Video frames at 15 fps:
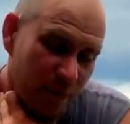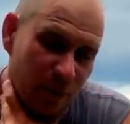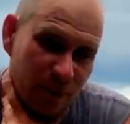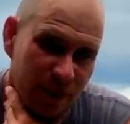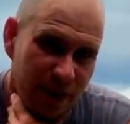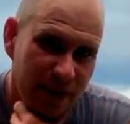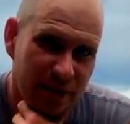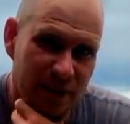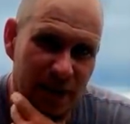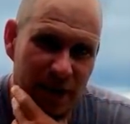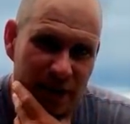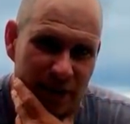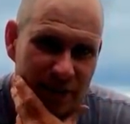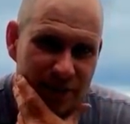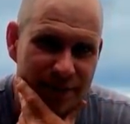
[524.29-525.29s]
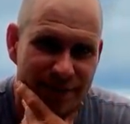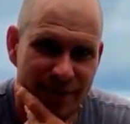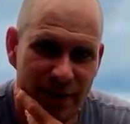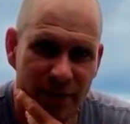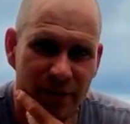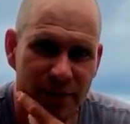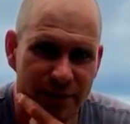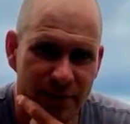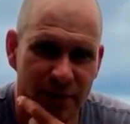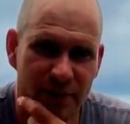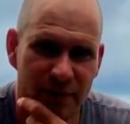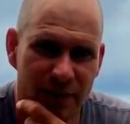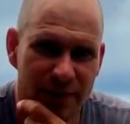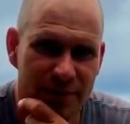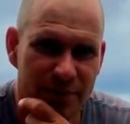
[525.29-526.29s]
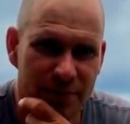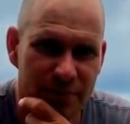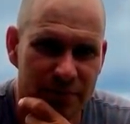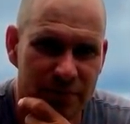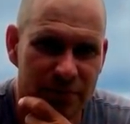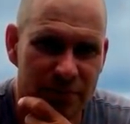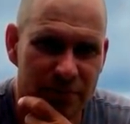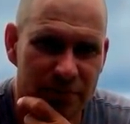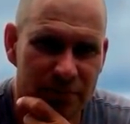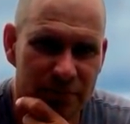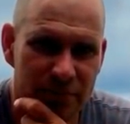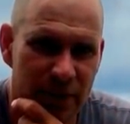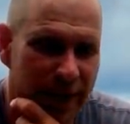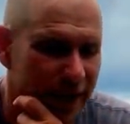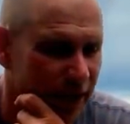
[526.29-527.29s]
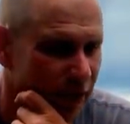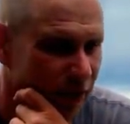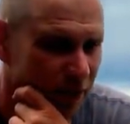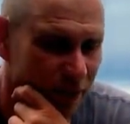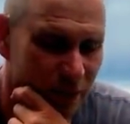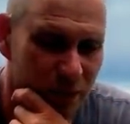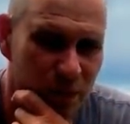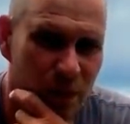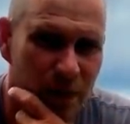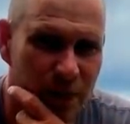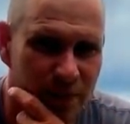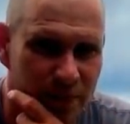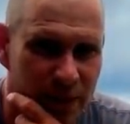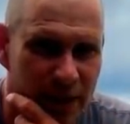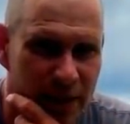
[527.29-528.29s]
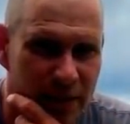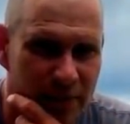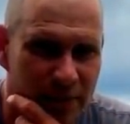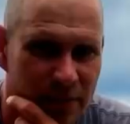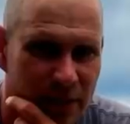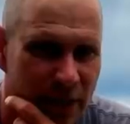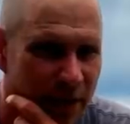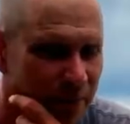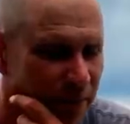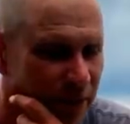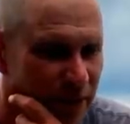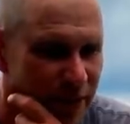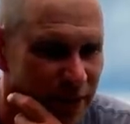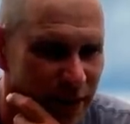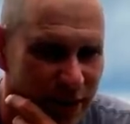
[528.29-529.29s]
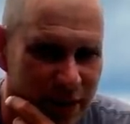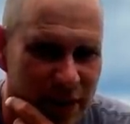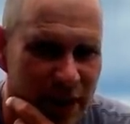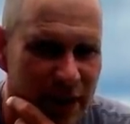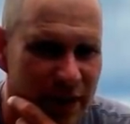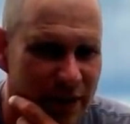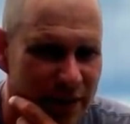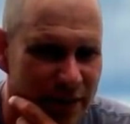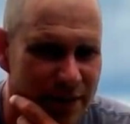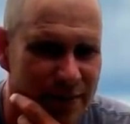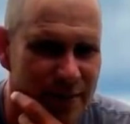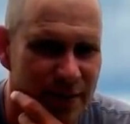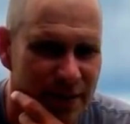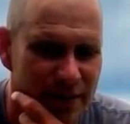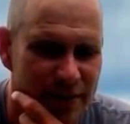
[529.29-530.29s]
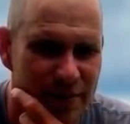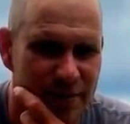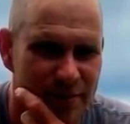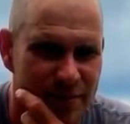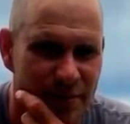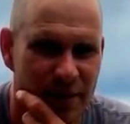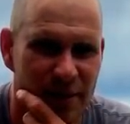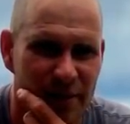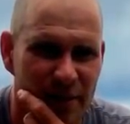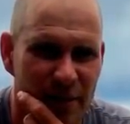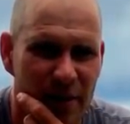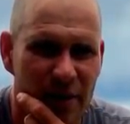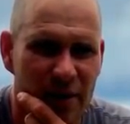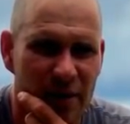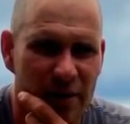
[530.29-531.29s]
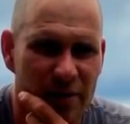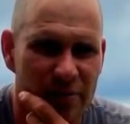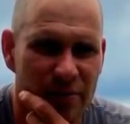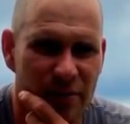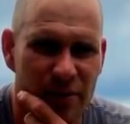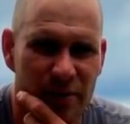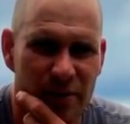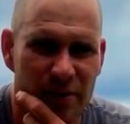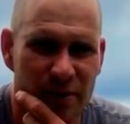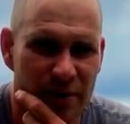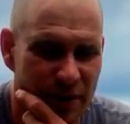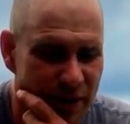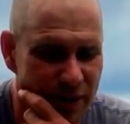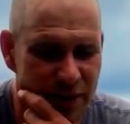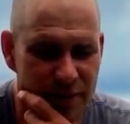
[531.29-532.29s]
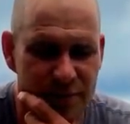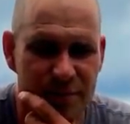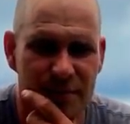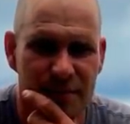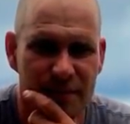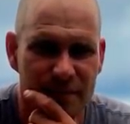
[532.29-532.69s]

more than anything is a selfless individual and a hard-working man and been dedicated to this industry for years.